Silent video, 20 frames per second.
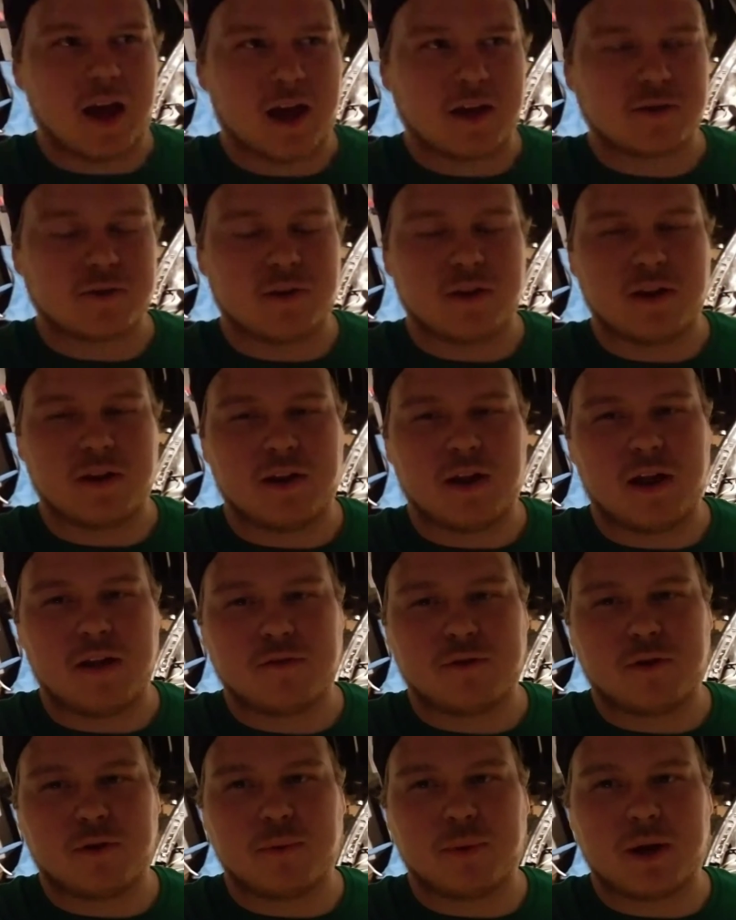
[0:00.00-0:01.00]
Actually,
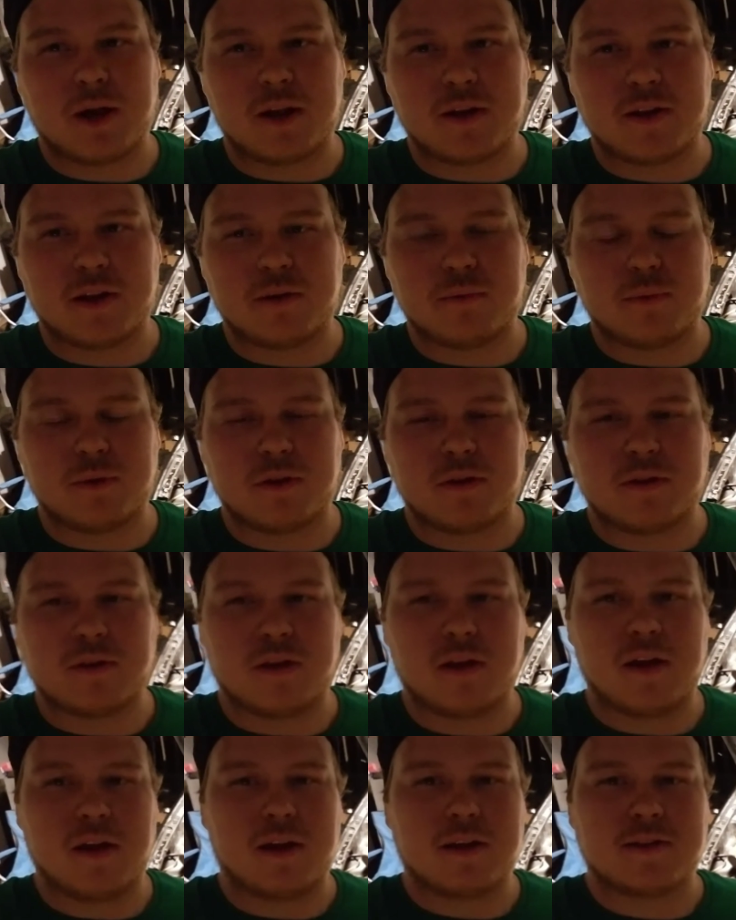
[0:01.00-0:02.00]
after we got done with
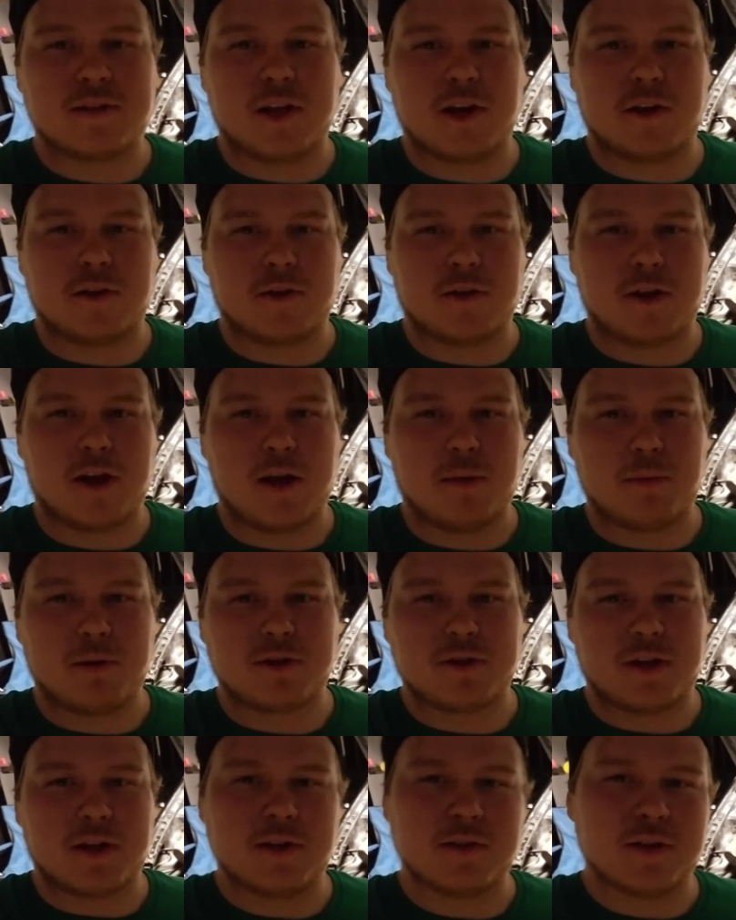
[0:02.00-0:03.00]
setting the timing
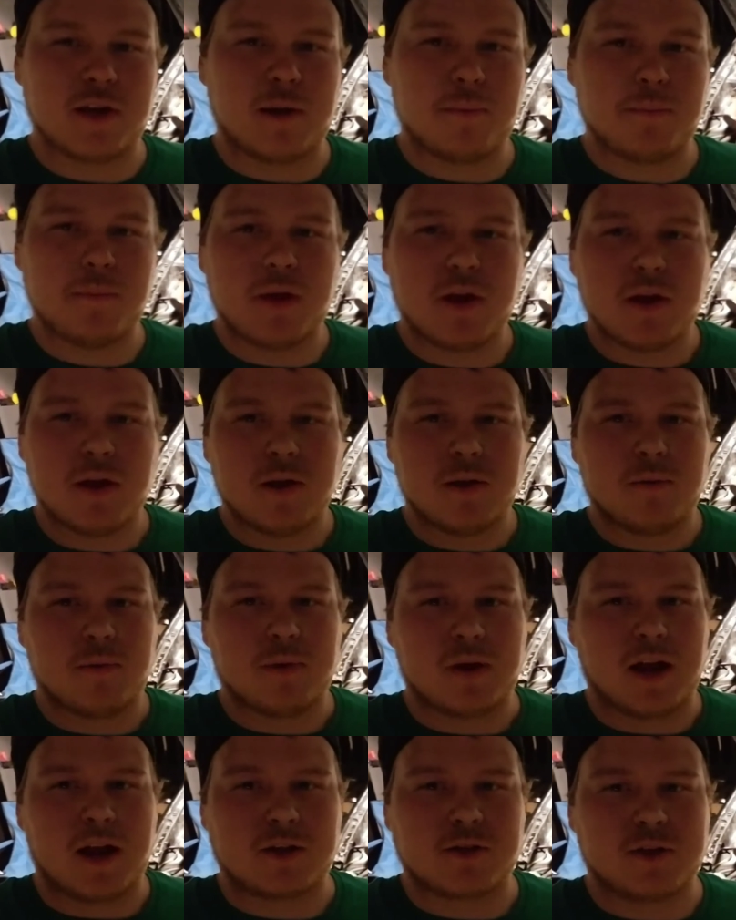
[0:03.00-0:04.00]
chains up,
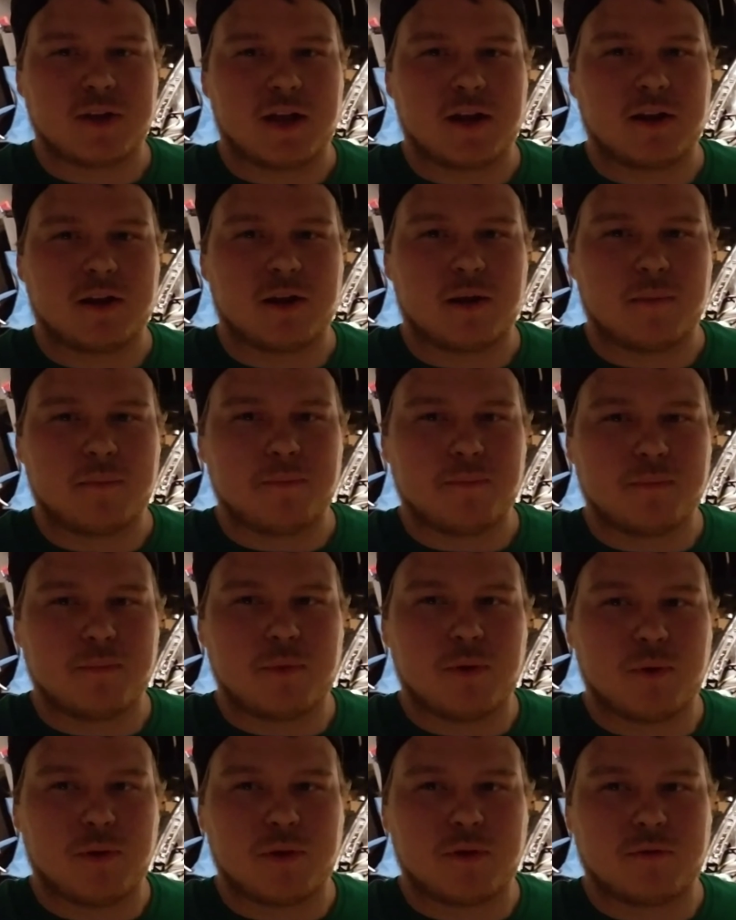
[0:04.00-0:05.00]
we actually ended up
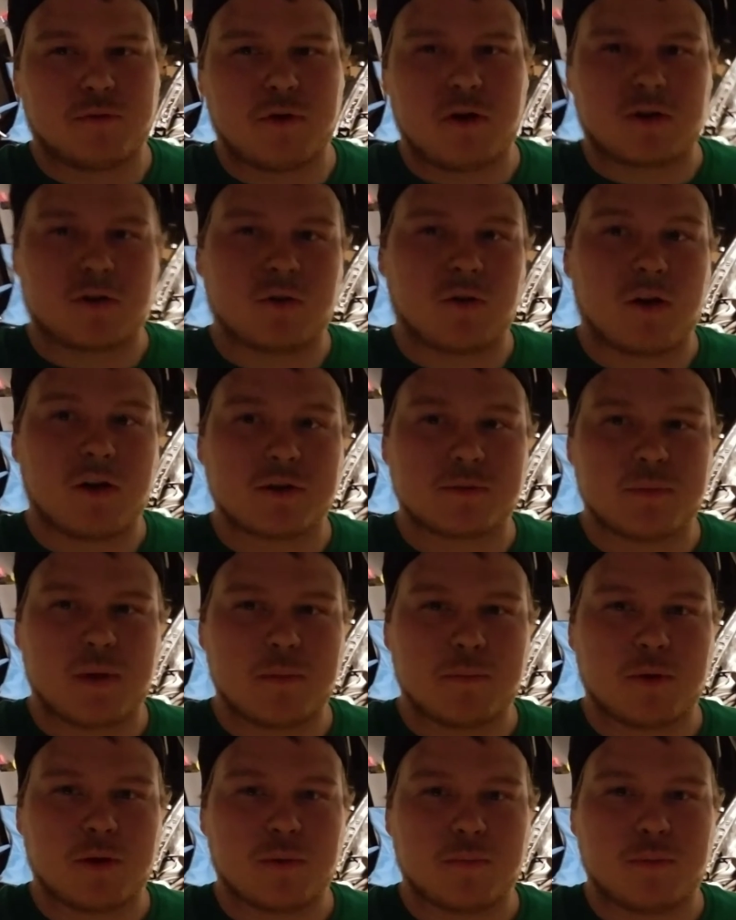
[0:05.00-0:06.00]
pulling the front cross
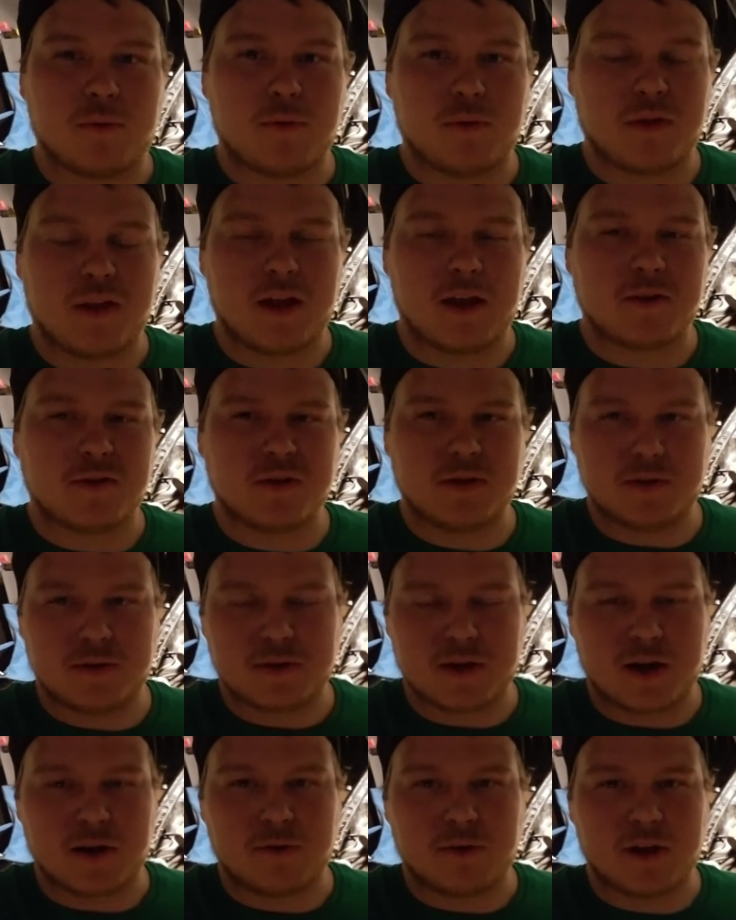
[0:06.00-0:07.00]
member and pulling the engine
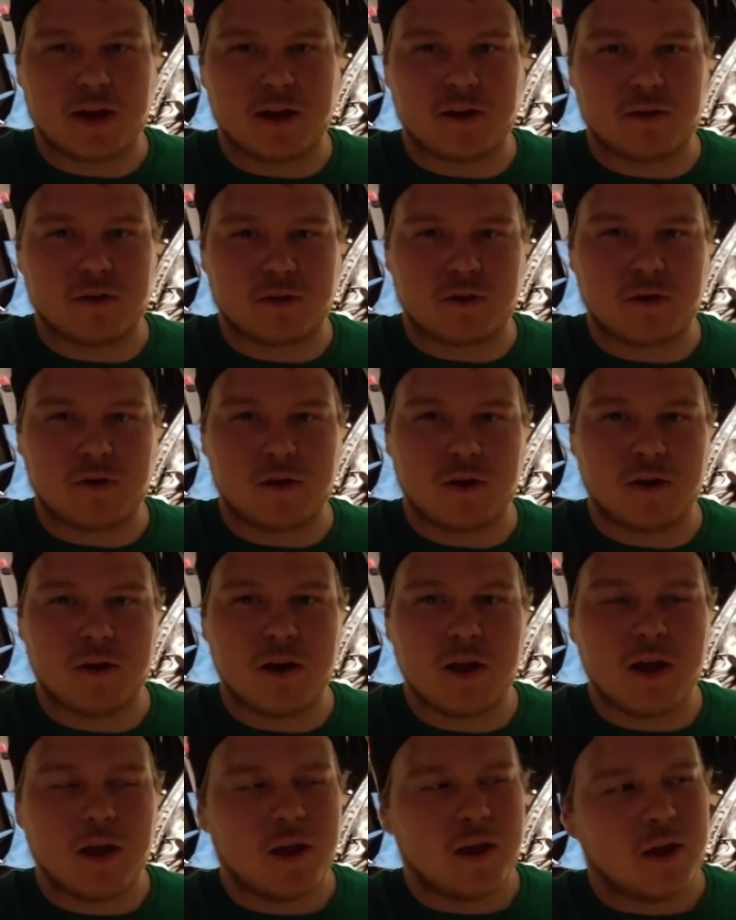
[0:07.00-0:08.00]
entirely out of the car.
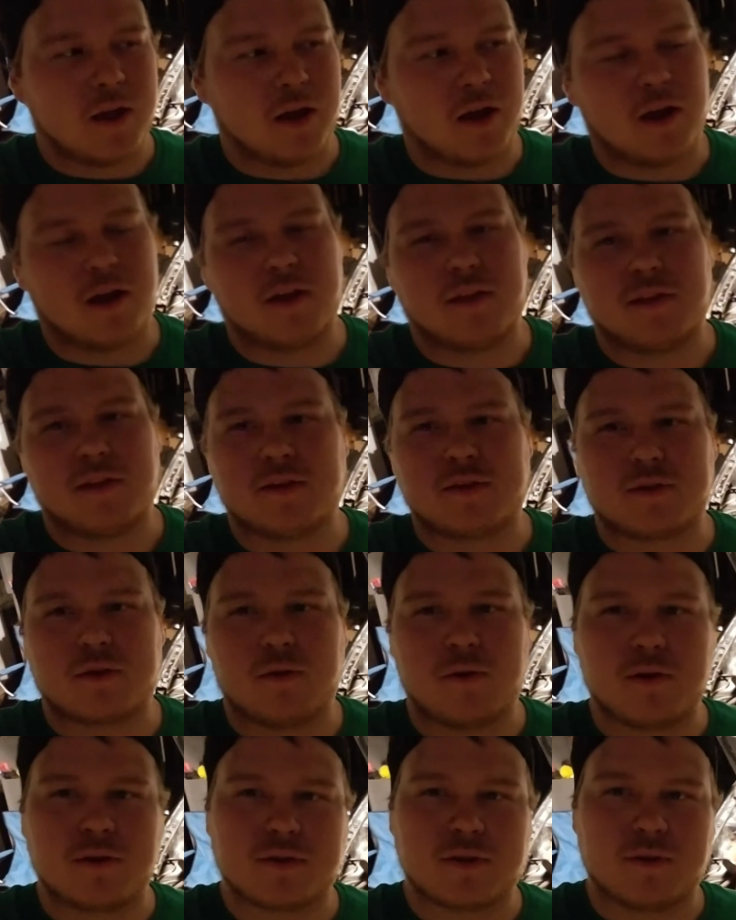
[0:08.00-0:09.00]
This
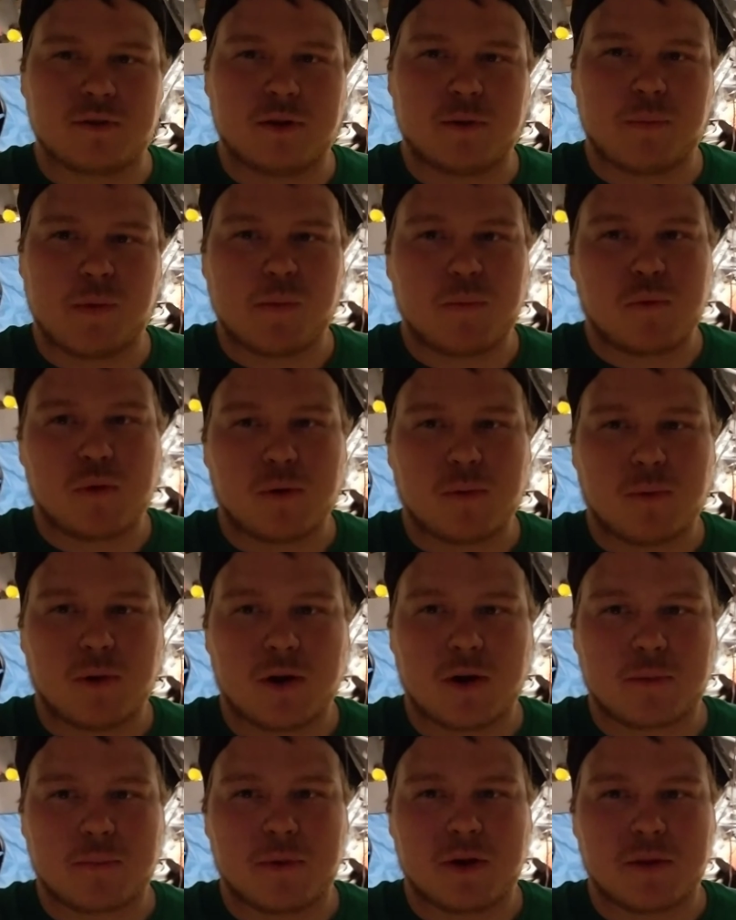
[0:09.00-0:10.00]
caused a little bit more
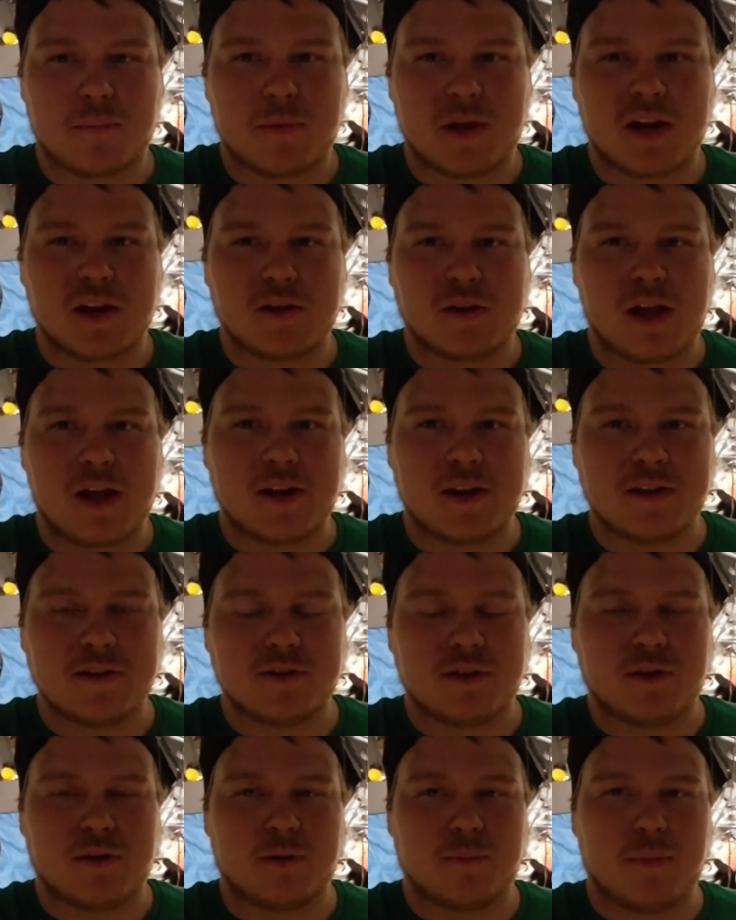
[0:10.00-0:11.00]
work, but it made it a lot
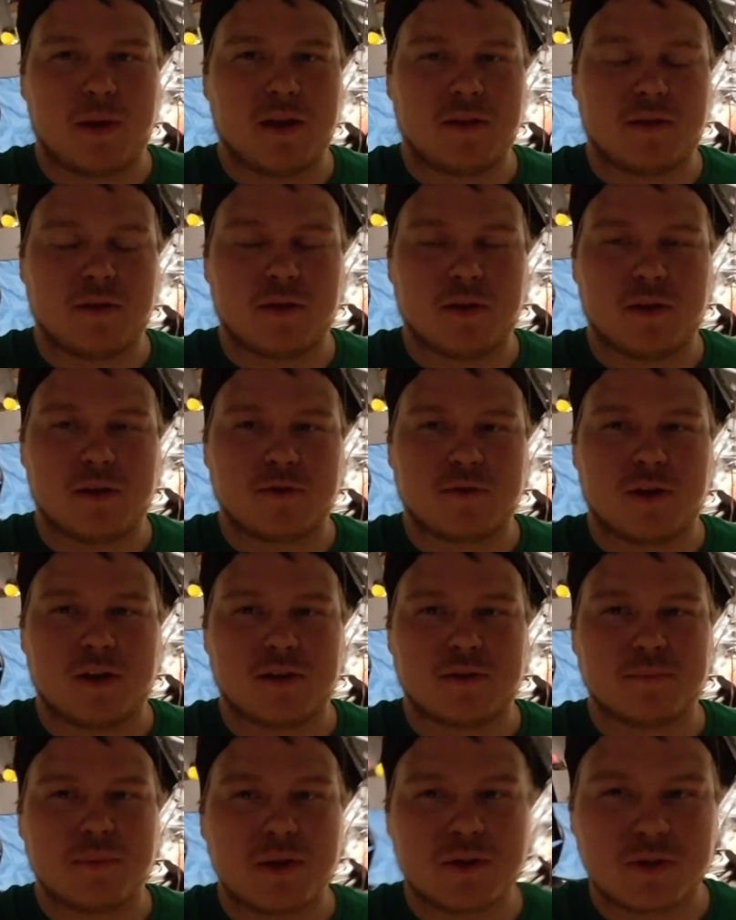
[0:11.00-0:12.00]
easier to mate the
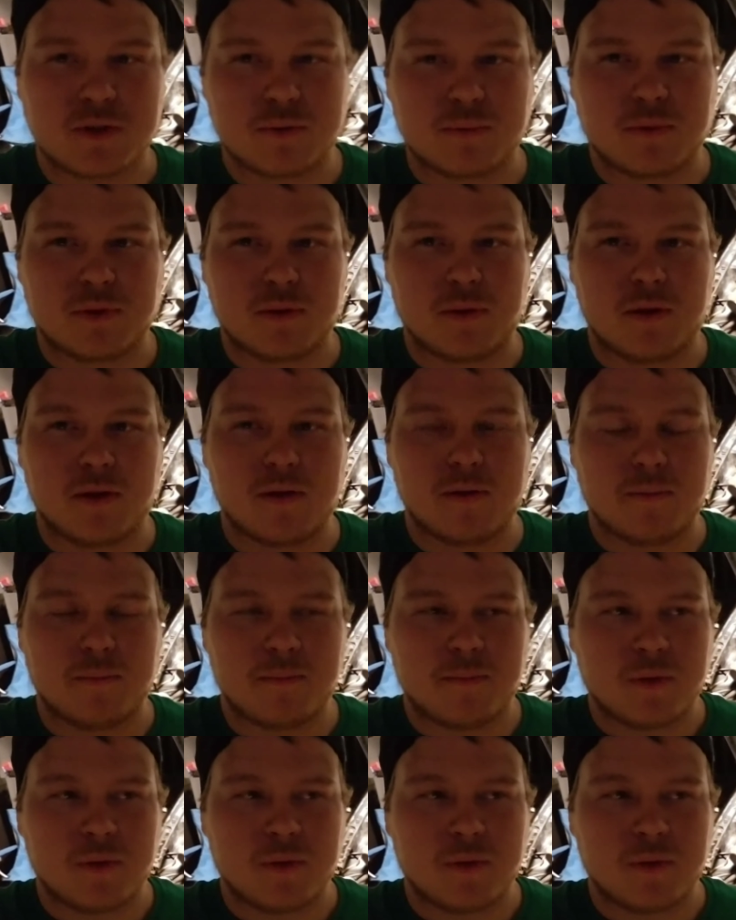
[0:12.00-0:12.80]
transmission with the